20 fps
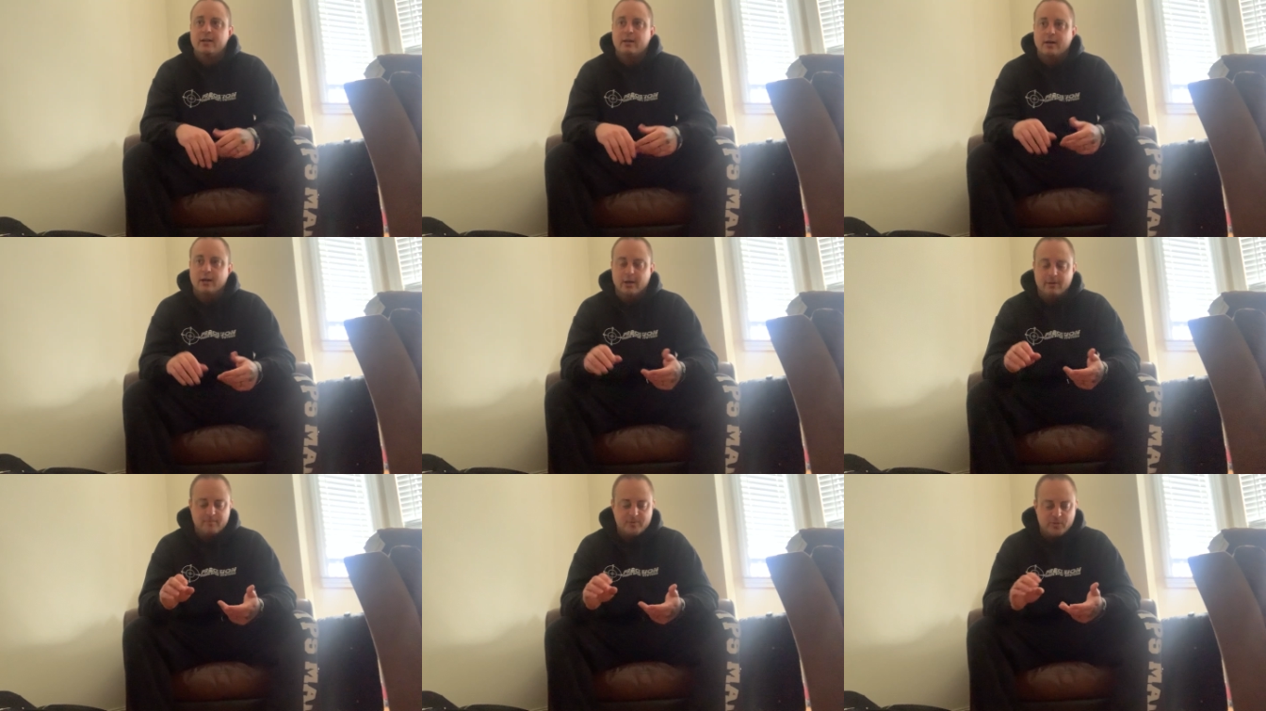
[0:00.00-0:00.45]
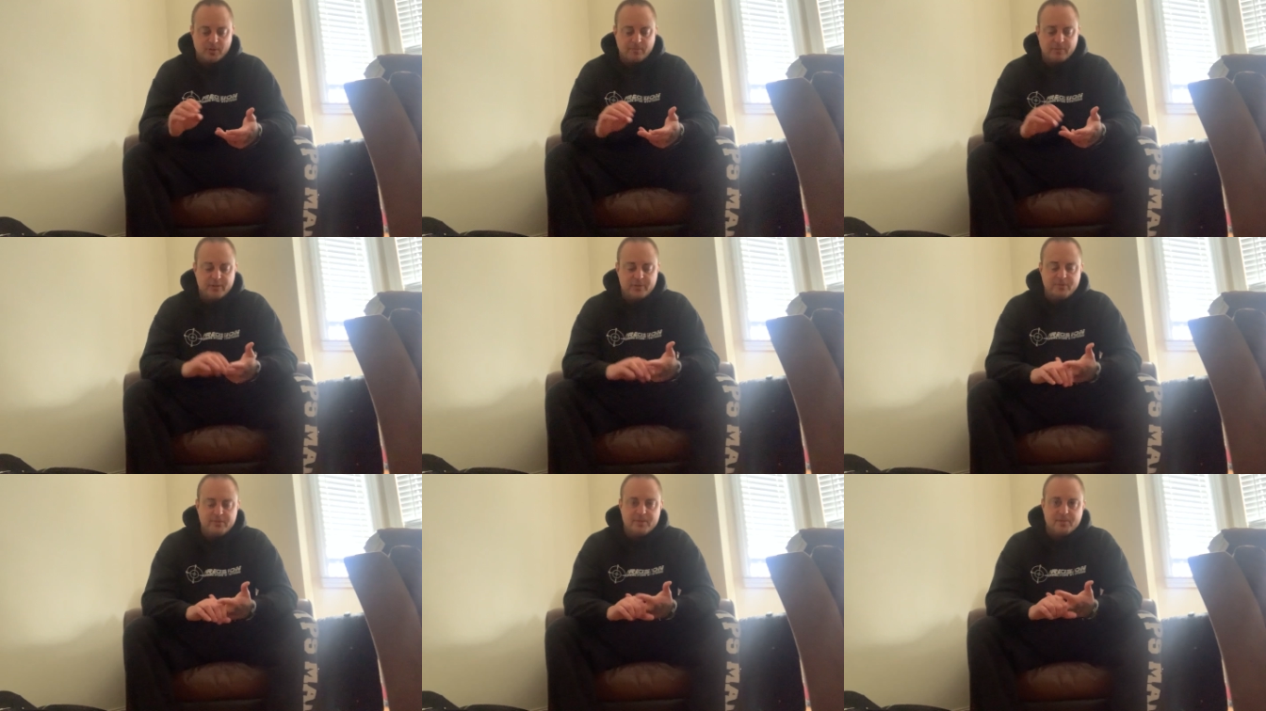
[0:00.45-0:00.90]
So I'm
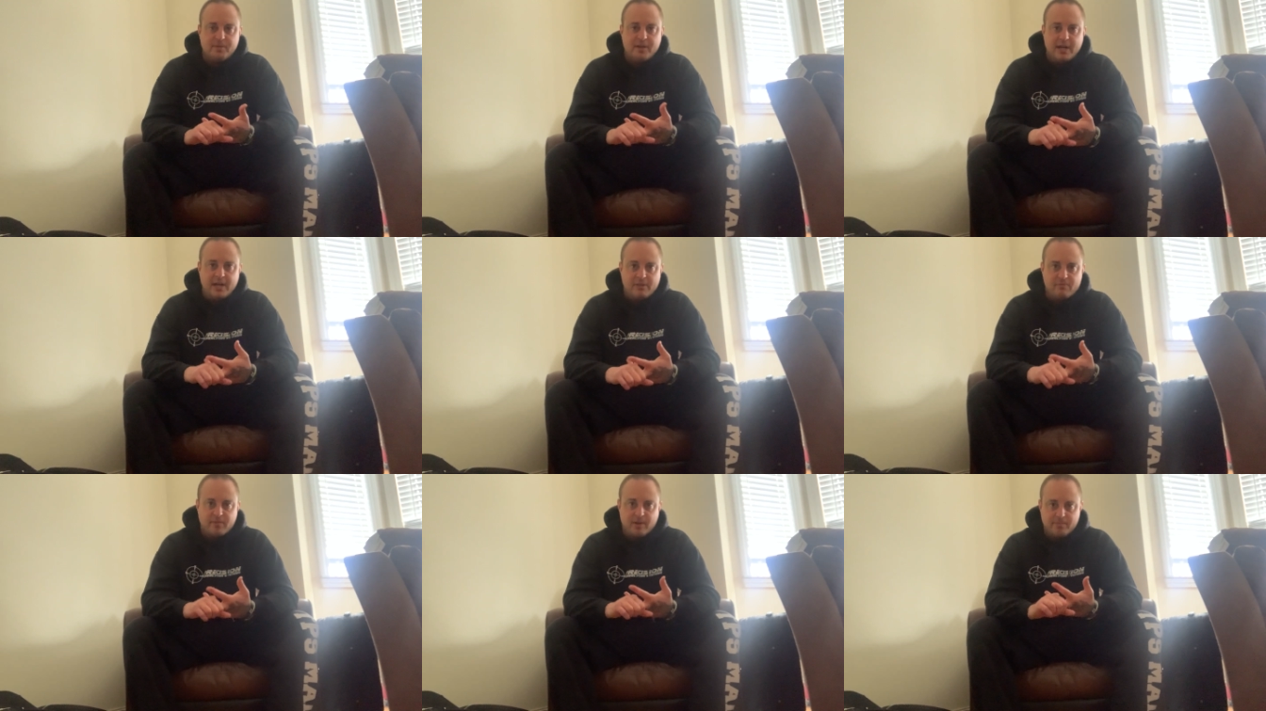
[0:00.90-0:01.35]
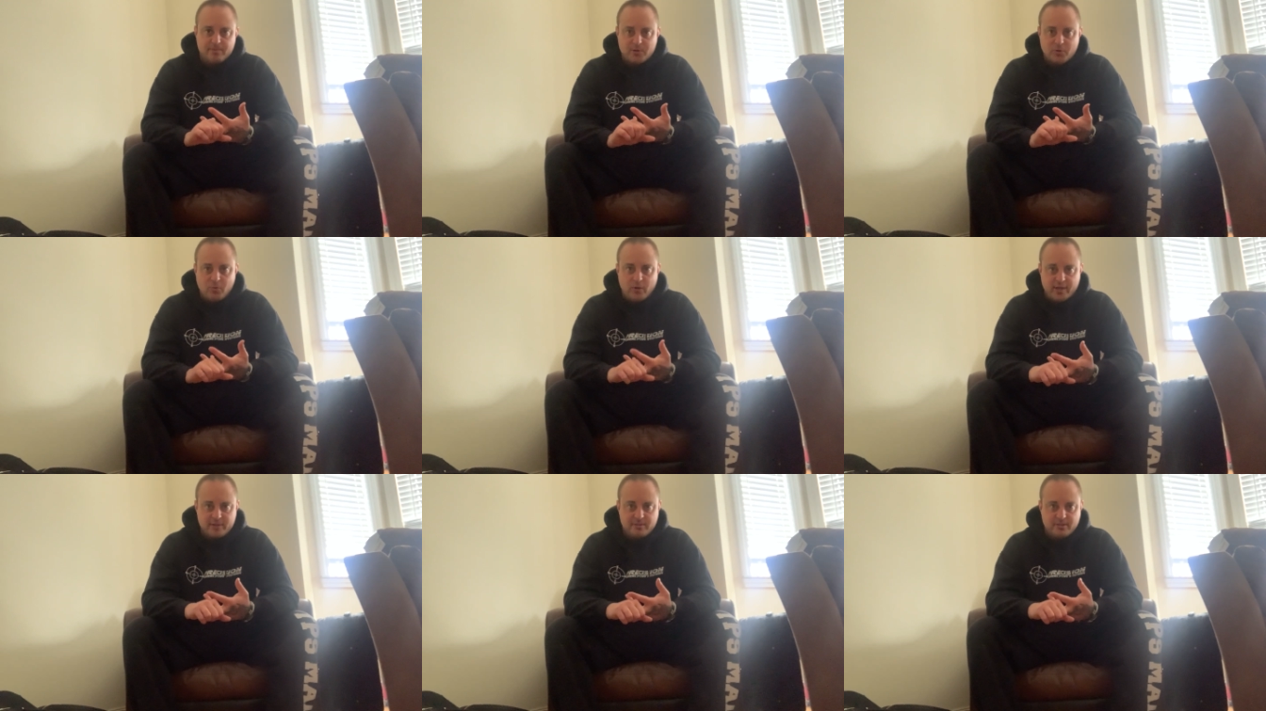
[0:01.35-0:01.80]
going to do some high rep
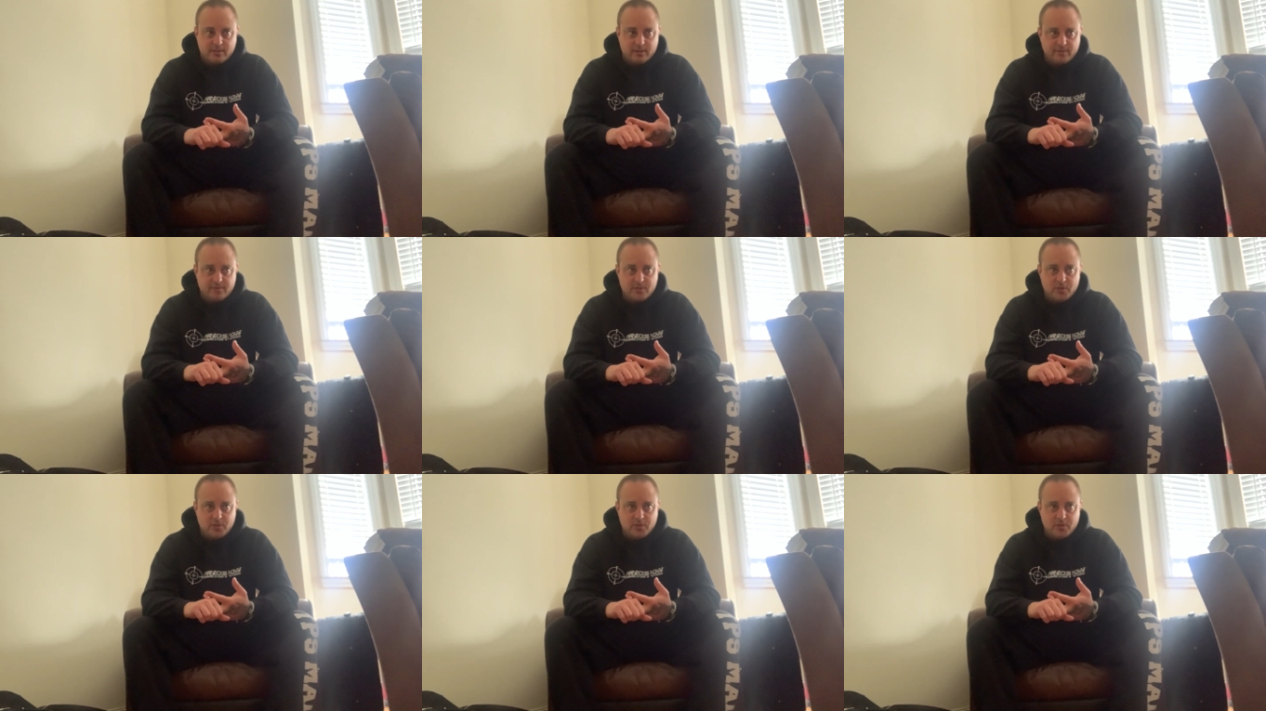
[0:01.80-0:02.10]
squat stuff.